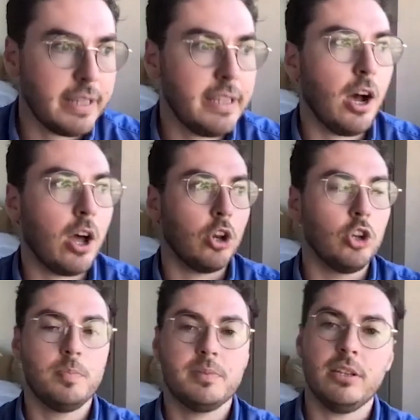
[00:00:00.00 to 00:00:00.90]
He got
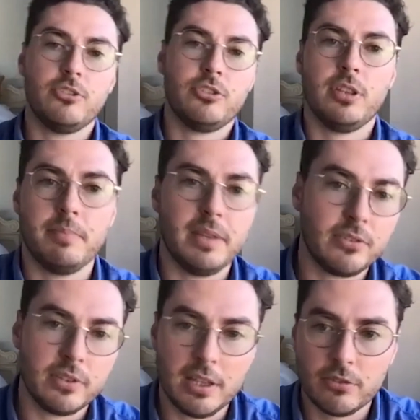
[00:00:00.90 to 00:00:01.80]
looped into the
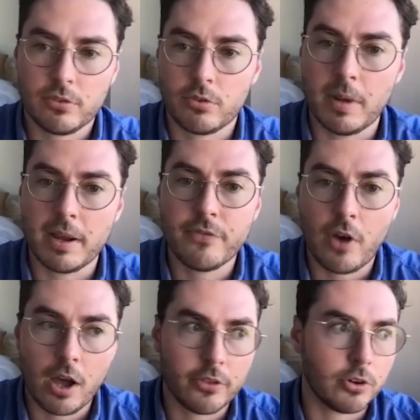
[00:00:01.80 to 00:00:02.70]
business through my
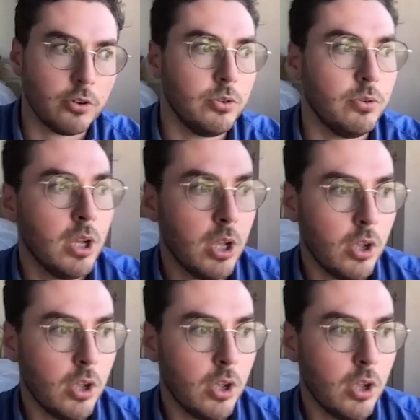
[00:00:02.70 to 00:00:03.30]
father, who